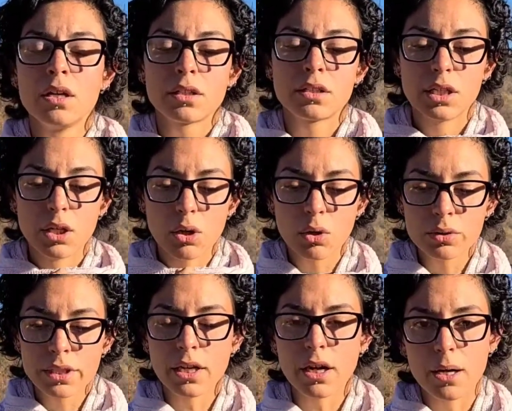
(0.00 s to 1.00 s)
that the
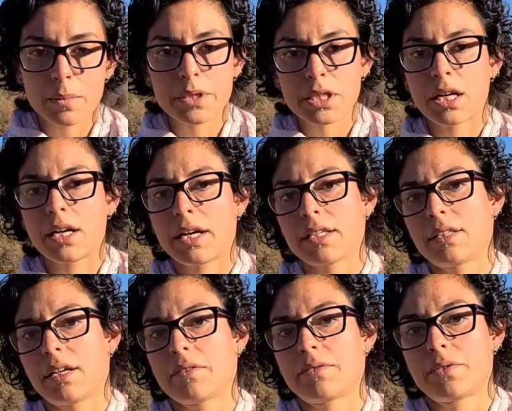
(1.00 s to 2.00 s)
only option I had
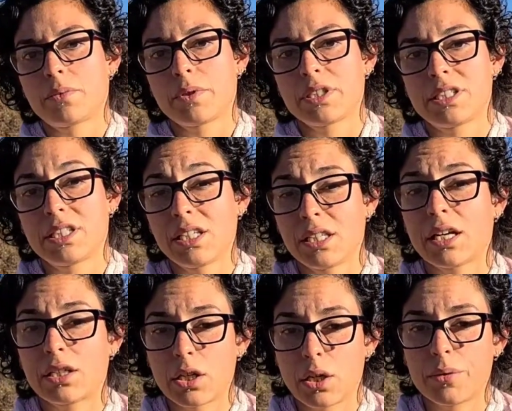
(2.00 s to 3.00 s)
left was to
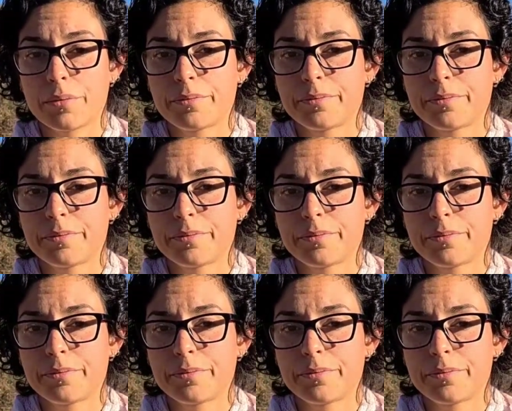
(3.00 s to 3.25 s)
let go.